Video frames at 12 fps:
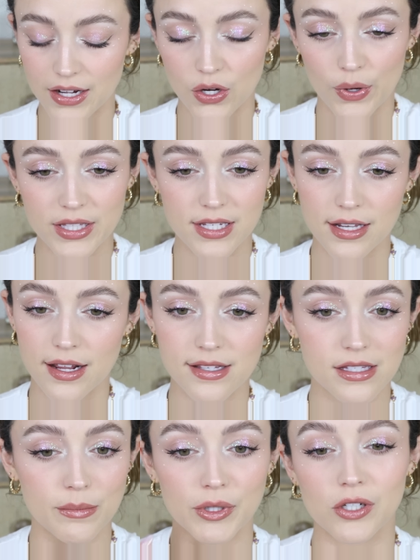I know I did a
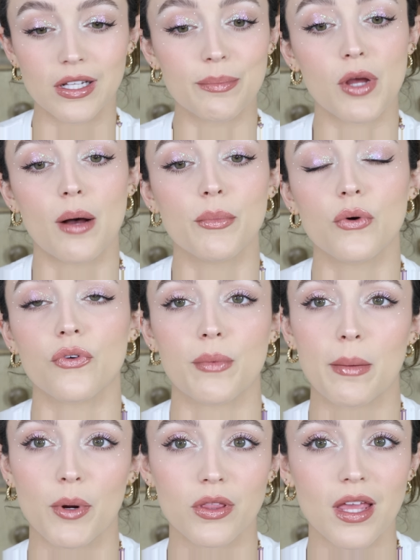similar lip combo for
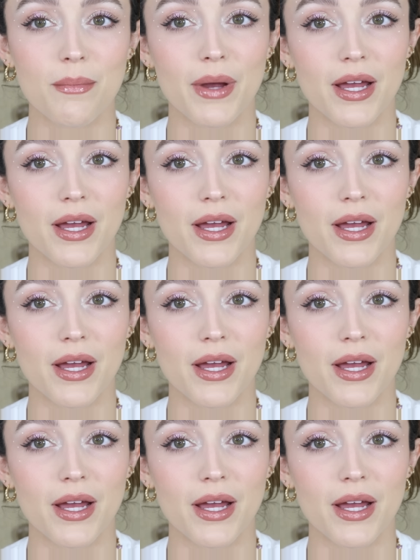my birthday,